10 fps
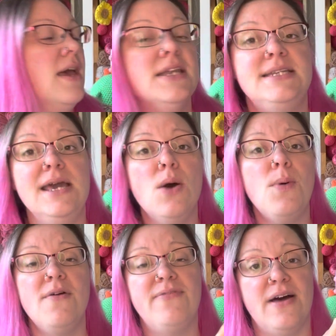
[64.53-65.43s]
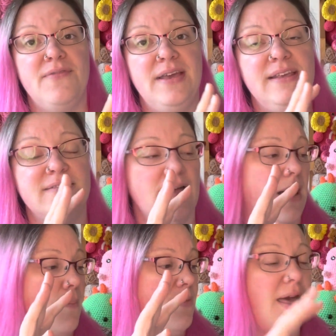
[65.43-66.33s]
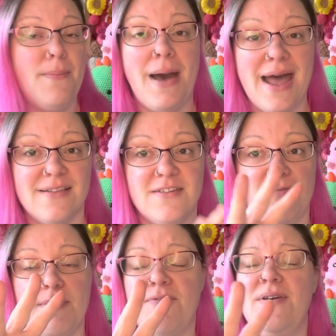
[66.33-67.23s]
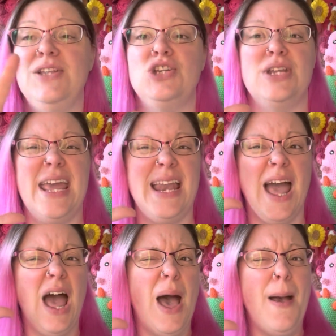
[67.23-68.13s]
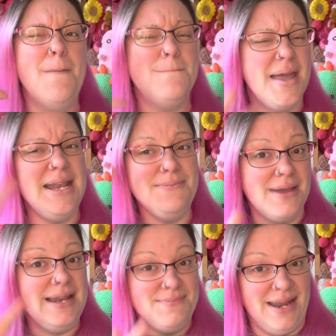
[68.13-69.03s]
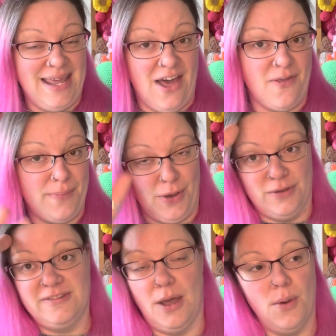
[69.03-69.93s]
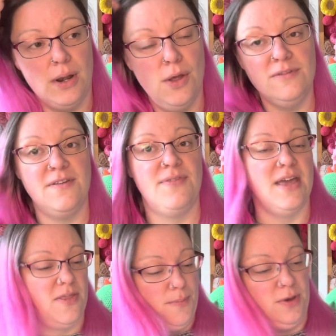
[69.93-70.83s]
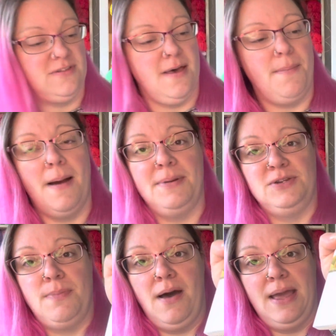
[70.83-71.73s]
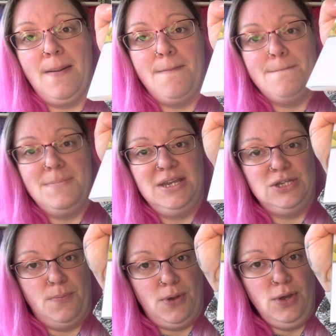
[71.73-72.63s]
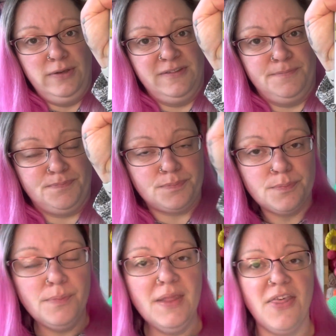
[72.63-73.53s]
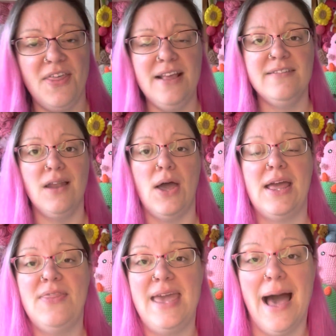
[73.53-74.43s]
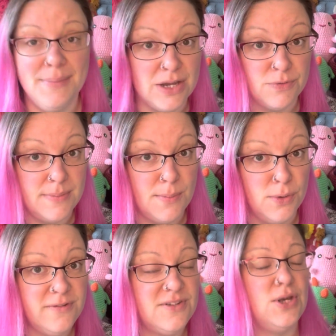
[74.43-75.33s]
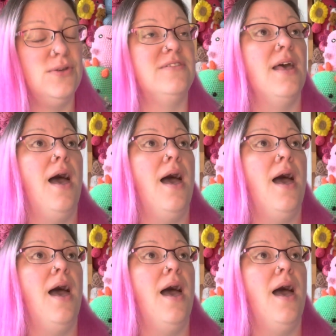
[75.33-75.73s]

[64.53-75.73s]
DIY Fluffies, their patterns have been featured in many other books. So lots of the other books that are published by Meteor Books, things like the Amigurumi monsters,